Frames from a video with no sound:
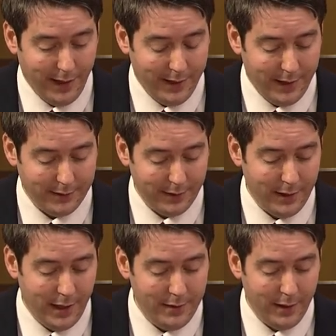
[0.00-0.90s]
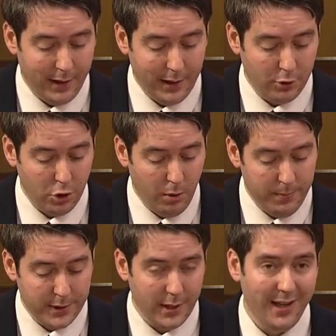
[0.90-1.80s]
direct and indirect
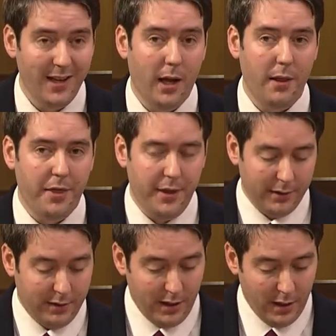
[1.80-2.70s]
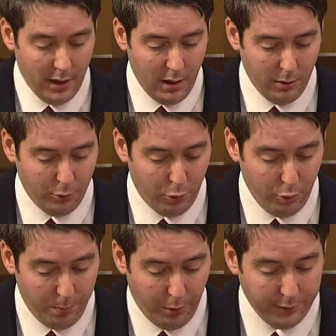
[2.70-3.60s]
jobs and
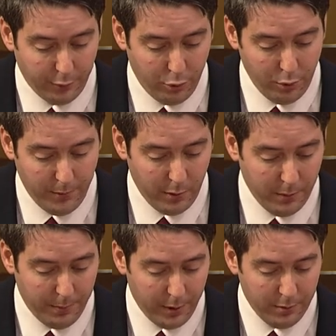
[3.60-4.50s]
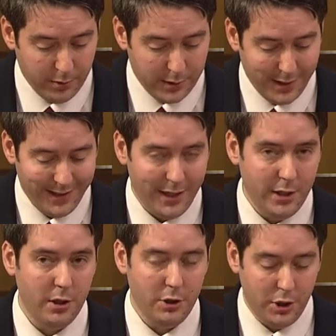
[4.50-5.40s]
£32.2 million
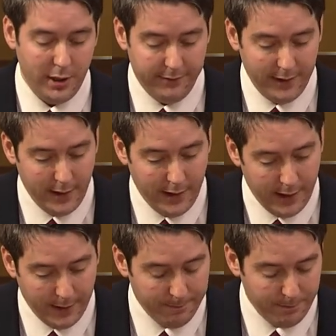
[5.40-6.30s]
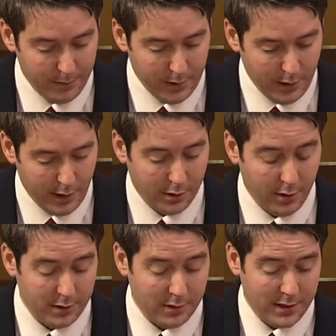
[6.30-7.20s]
in GVA. As
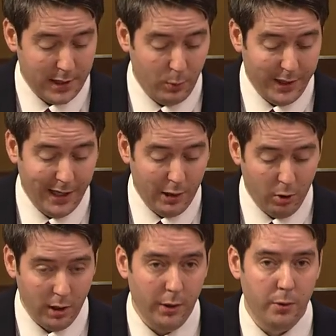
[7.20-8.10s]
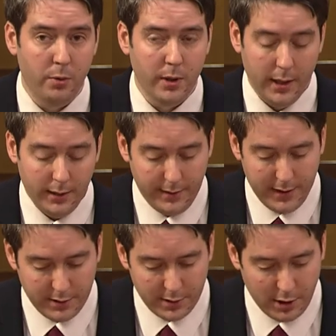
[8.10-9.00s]
others have said, we cannot allow
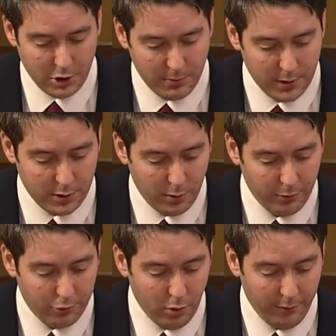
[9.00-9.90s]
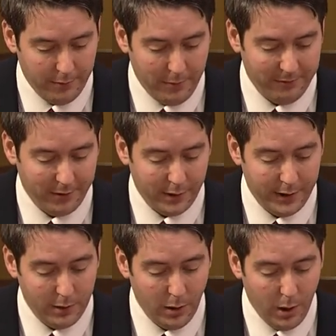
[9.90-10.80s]
Texas Instruments to withdraw from
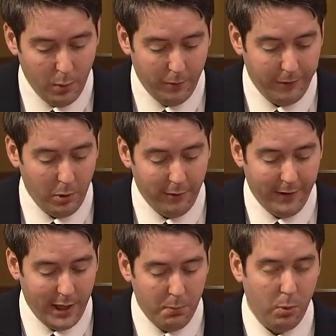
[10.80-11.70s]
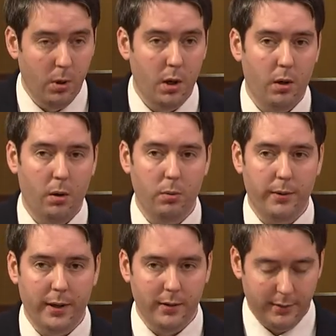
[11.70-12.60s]
Inverclyde without a viable
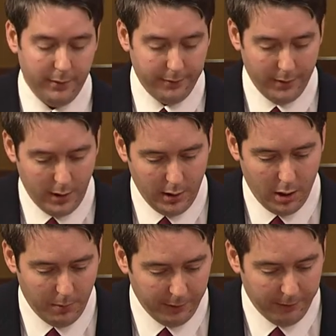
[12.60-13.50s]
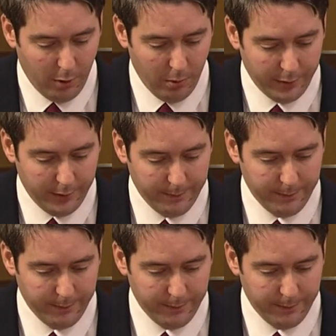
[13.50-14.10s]
alternative coming forward.